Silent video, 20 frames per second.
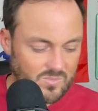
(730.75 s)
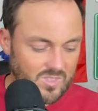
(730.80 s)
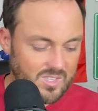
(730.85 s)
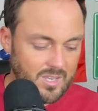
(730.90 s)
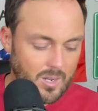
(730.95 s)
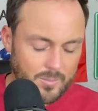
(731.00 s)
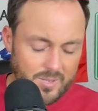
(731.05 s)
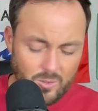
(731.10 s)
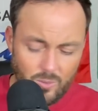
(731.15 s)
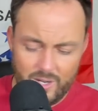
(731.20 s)

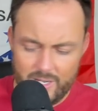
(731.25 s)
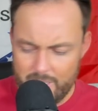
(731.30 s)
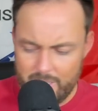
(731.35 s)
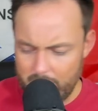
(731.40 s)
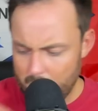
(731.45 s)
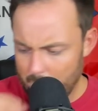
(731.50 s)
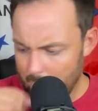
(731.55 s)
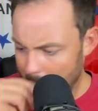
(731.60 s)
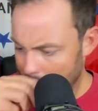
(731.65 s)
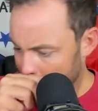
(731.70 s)
Now,
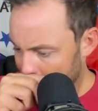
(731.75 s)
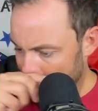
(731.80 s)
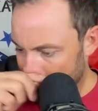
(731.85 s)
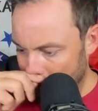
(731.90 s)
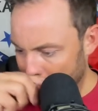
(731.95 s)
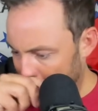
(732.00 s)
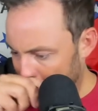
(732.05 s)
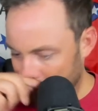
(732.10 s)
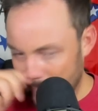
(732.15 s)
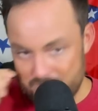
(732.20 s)
BYU
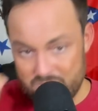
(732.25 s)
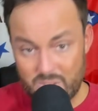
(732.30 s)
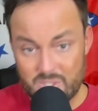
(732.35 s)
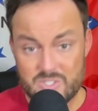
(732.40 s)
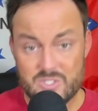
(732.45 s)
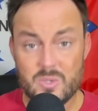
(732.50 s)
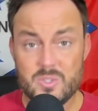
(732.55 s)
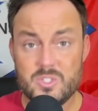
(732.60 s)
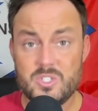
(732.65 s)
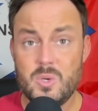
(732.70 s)
is
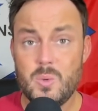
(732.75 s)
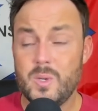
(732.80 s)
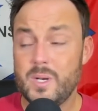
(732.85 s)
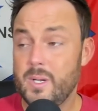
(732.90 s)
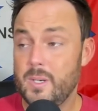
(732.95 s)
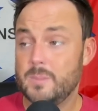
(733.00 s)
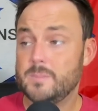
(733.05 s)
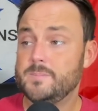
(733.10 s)
also 2-0